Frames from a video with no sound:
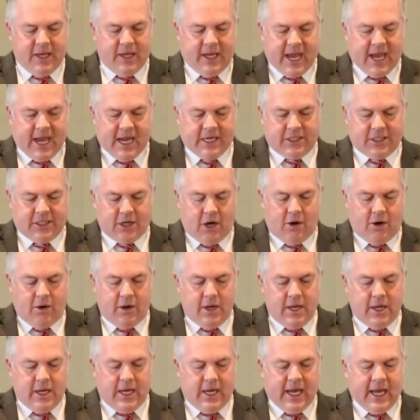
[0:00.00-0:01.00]
Okay,
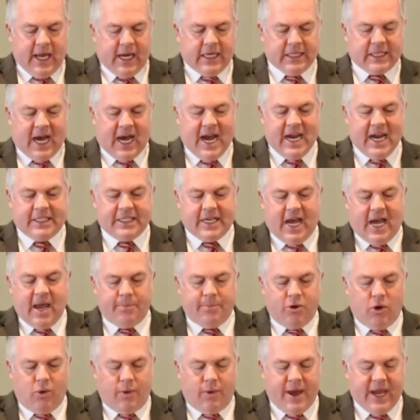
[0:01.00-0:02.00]
so it is high
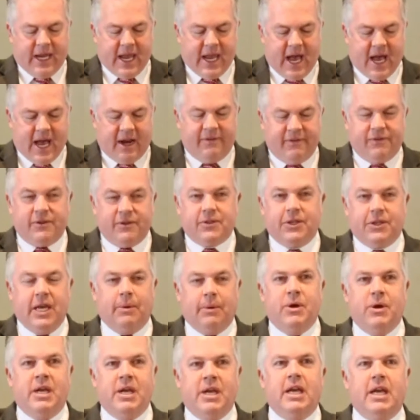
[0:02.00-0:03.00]
time to awake out of
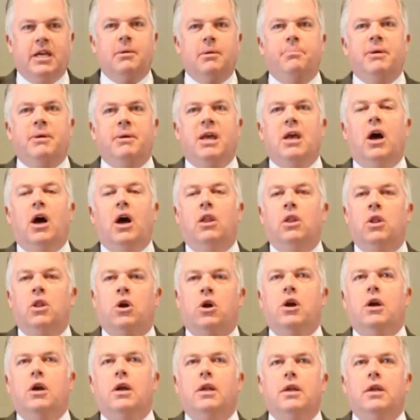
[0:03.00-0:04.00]
sleep. We need to be
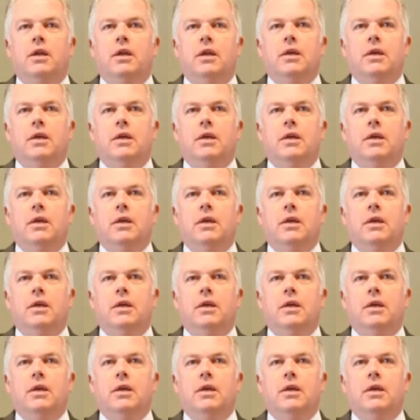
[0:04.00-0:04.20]
alert